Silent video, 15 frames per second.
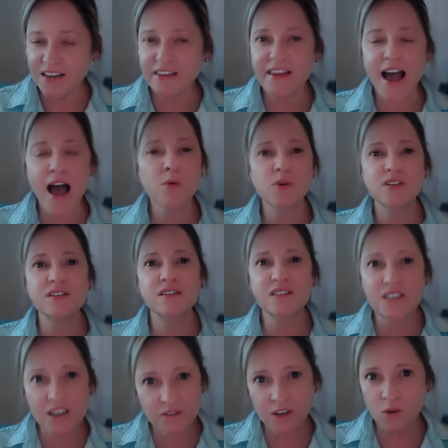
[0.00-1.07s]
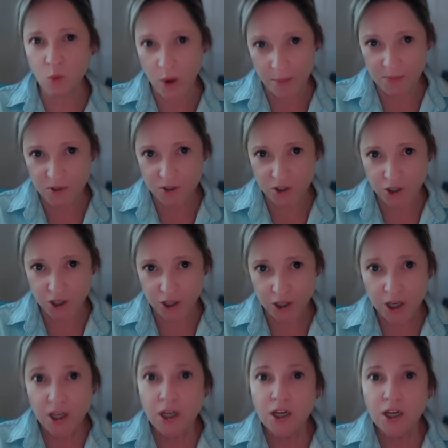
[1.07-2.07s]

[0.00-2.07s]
and that was Stephen Webster,